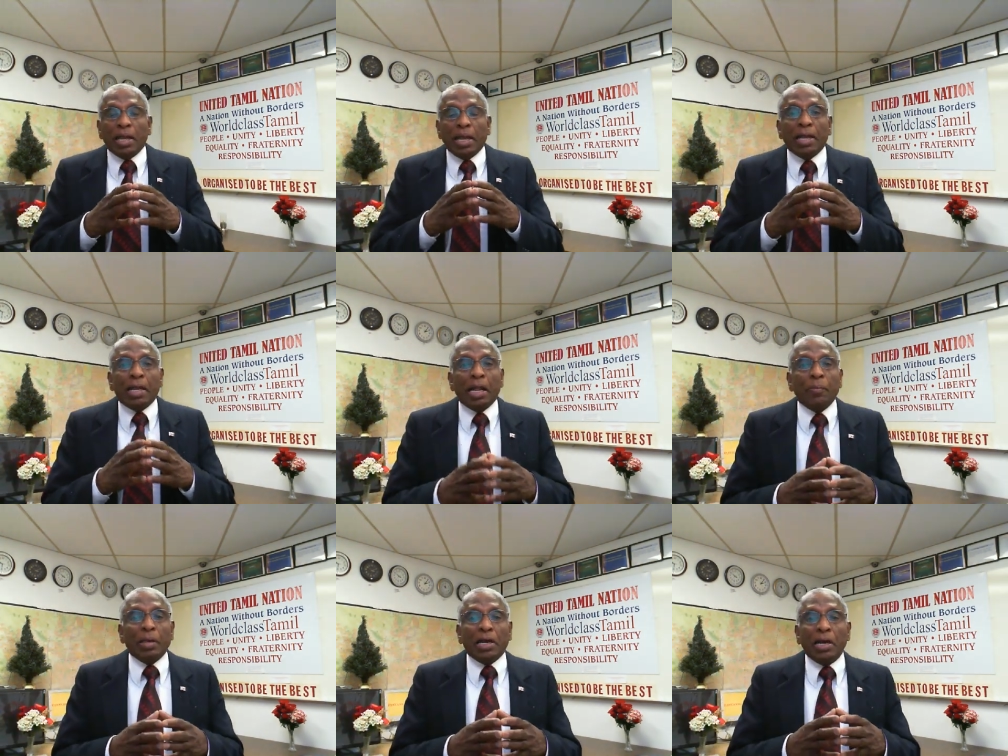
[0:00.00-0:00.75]

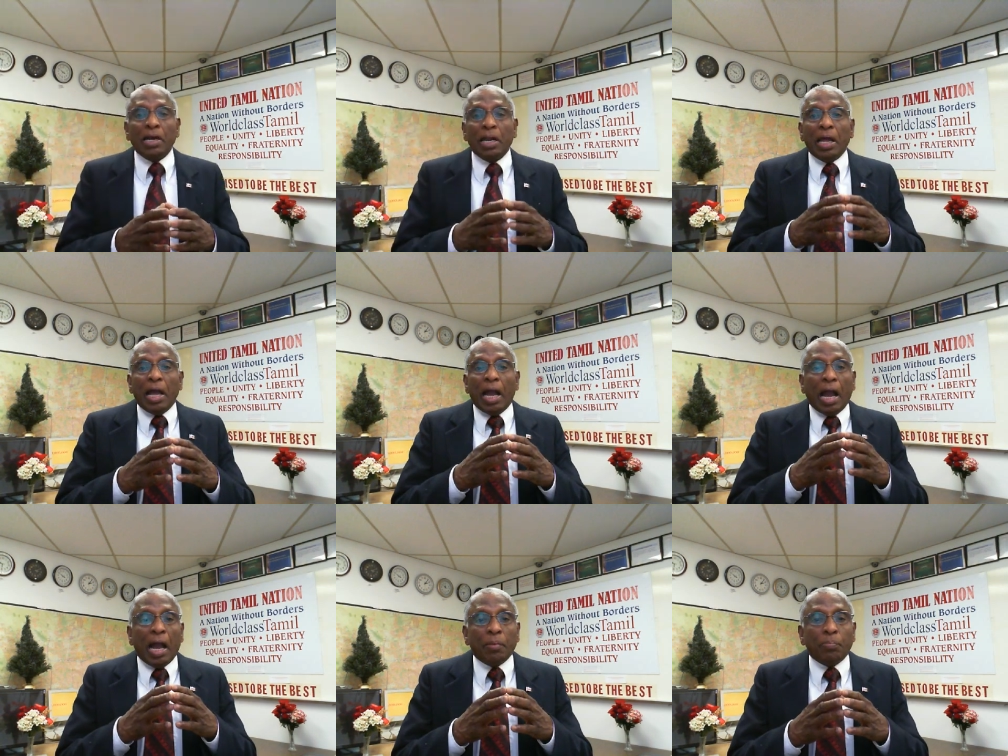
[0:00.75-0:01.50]
economical,
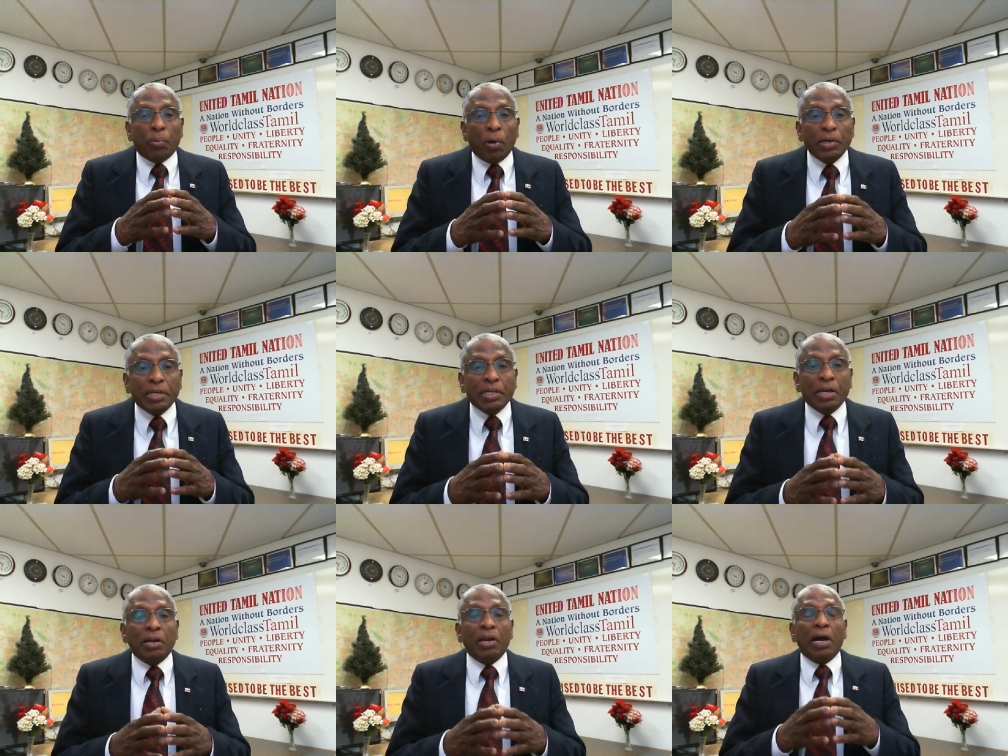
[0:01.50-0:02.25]
and
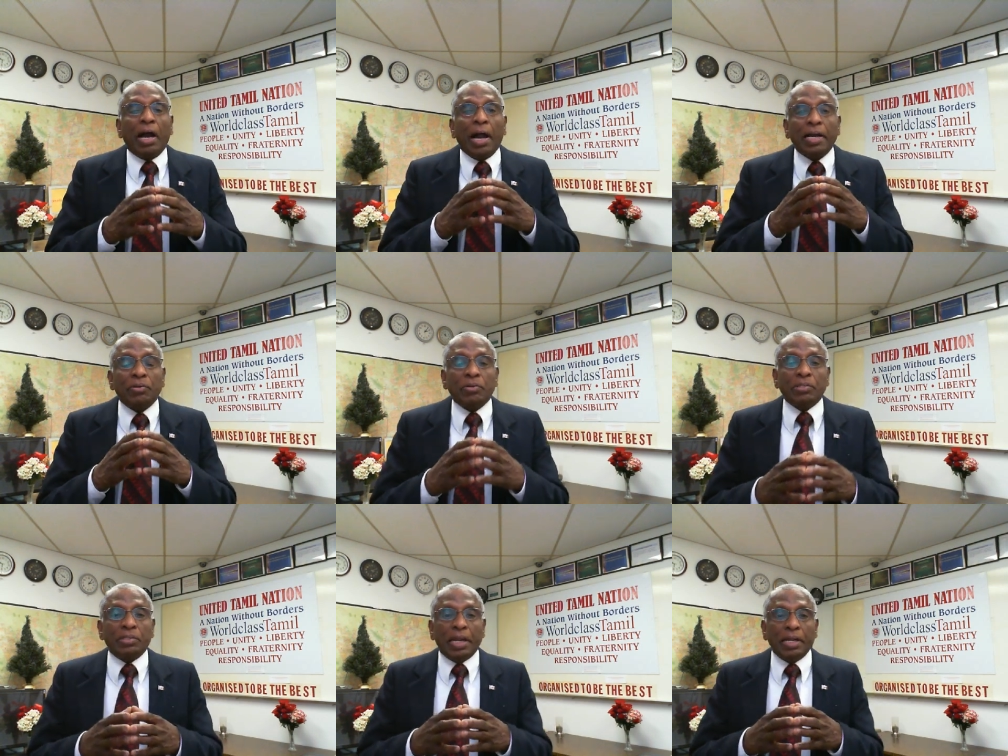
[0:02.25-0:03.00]
political high
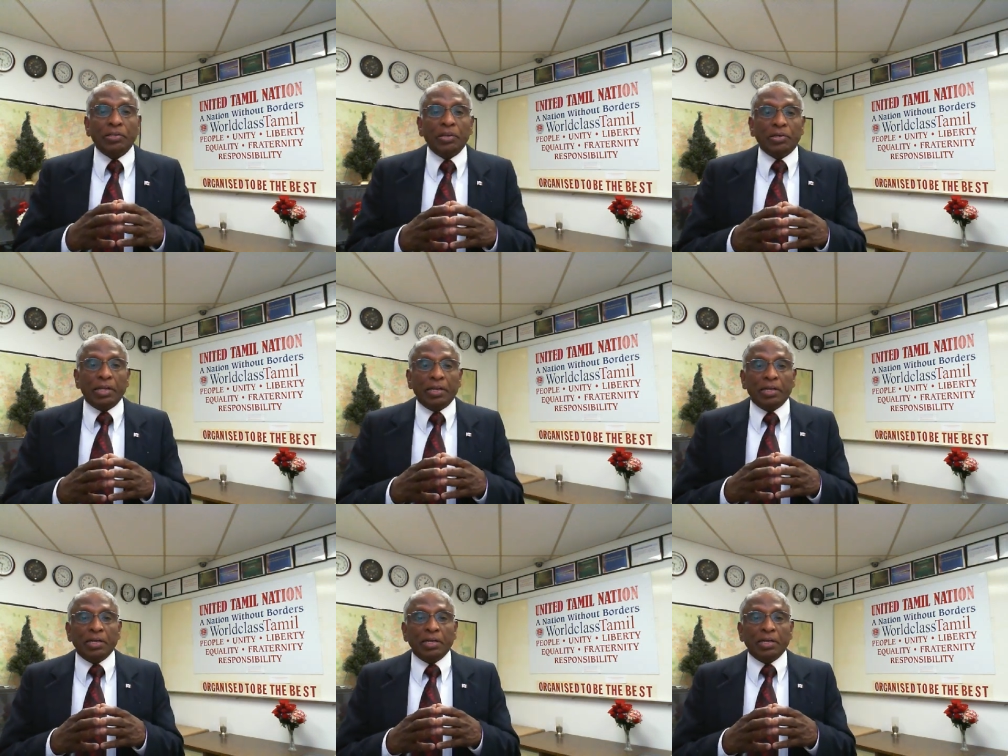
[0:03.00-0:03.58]
trust entity